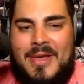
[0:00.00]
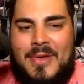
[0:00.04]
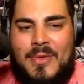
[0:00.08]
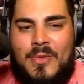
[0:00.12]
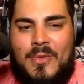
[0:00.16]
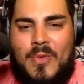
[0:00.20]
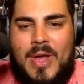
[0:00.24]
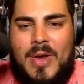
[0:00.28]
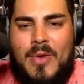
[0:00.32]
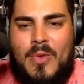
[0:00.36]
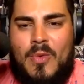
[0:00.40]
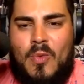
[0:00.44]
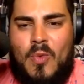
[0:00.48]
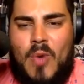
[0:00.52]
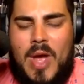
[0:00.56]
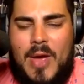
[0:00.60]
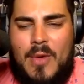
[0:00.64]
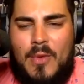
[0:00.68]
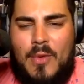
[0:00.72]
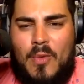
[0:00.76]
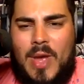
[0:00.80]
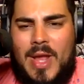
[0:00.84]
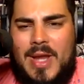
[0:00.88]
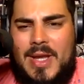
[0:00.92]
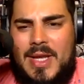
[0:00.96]

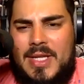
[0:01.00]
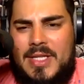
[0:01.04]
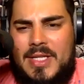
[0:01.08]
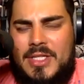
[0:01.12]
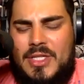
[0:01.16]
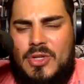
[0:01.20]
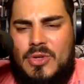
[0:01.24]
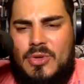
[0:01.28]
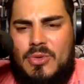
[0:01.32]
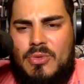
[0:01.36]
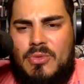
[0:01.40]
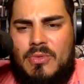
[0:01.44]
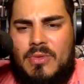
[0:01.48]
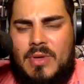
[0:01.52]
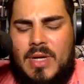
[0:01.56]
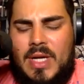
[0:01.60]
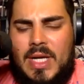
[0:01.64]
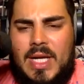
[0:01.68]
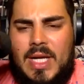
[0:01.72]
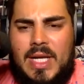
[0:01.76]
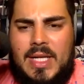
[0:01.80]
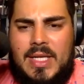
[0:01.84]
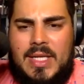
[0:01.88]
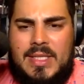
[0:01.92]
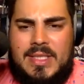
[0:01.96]
When did you
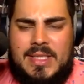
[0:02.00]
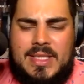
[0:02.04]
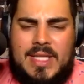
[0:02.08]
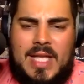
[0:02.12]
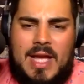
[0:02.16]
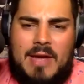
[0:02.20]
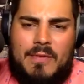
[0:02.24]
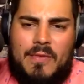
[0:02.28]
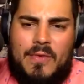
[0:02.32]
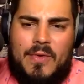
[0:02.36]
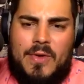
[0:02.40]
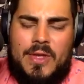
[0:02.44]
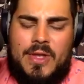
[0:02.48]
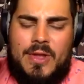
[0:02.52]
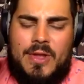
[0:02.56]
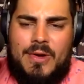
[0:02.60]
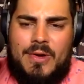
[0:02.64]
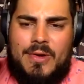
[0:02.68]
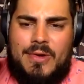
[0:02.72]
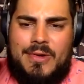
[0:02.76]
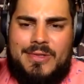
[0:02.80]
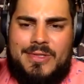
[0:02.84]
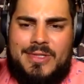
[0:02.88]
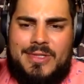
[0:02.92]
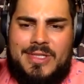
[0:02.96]
discover
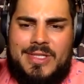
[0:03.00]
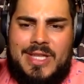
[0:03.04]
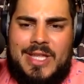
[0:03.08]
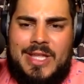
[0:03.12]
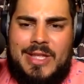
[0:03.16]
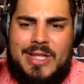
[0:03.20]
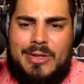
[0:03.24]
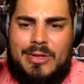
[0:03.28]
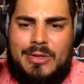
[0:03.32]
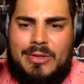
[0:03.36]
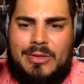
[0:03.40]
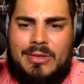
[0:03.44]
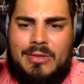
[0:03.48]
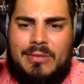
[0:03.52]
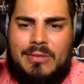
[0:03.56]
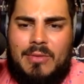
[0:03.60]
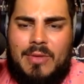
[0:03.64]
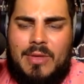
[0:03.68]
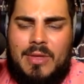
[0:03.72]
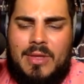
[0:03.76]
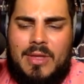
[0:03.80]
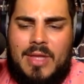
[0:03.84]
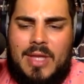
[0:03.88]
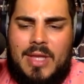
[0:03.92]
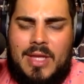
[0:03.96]
your skill
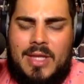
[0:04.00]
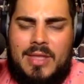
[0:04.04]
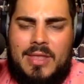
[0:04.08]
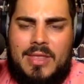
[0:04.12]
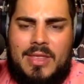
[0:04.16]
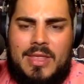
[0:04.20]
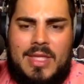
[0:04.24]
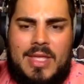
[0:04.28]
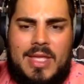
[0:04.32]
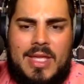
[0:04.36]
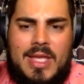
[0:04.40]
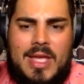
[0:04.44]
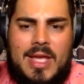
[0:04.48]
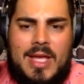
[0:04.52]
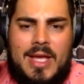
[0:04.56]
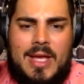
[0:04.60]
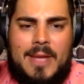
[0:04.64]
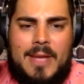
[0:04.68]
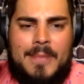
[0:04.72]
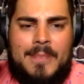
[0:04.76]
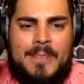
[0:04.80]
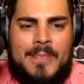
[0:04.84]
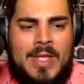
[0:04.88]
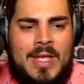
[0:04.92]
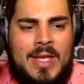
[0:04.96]
with like
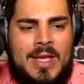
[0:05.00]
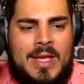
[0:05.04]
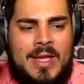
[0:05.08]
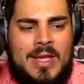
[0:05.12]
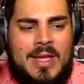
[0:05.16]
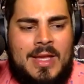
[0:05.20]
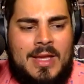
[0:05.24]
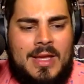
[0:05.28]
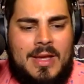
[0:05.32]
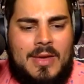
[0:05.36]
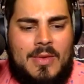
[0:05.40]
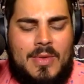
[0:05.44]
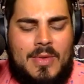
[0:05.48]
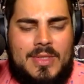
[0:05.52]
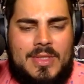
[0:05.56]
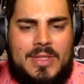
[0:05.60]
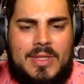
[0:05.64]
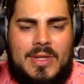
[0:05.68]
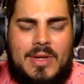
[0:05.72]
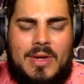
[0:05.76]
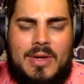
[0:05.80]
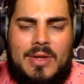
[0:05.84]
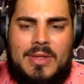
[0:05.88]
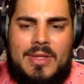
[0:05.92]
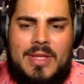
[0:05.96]
the what's it
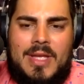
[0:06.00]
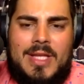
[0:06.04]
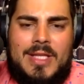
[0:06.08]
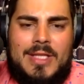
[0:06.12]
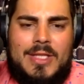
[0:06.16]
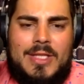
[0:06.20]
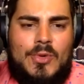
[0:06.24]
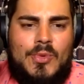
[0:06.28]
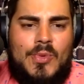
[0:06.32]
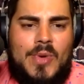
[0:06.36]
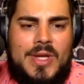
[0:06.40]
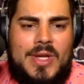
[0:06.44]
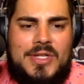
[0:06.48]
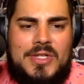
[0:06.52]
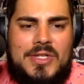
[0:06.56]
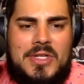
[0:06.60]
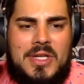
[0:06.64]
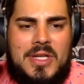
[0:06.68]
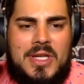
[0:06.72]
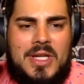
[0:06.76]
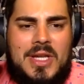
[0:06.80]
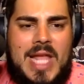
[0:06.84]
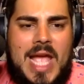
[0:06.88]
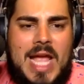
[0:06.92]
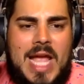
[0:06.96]
called, the intuition
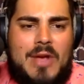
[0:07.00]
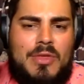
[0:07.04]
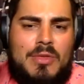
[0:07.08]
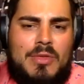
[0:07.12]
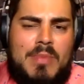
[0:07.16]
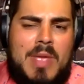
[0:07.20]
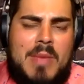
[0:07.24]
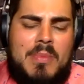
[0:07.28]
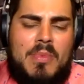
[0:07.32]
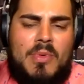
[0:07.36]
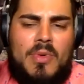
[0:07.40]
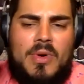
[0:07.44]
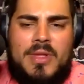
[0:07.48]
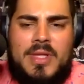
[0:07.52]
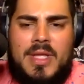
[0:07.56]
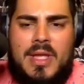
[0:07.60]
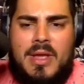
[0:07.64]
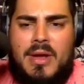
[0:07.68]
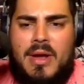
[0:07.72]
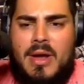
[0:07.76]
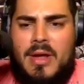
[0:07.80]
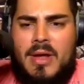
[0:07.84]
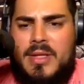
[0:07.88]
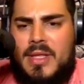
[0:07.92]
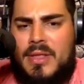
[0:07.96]
to connect with people on
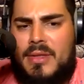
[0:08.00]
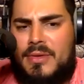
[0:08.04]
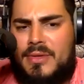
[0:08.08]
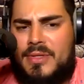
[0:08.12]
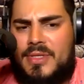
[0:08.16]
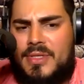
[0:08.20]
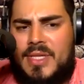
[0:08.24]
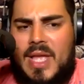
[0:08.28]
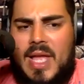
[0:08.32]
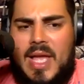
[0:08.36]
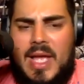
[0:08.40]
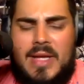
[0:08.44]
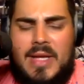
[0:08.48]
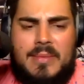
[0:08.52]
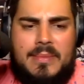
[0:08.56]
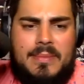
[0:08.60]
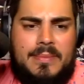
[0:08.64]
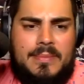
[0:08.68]
either side?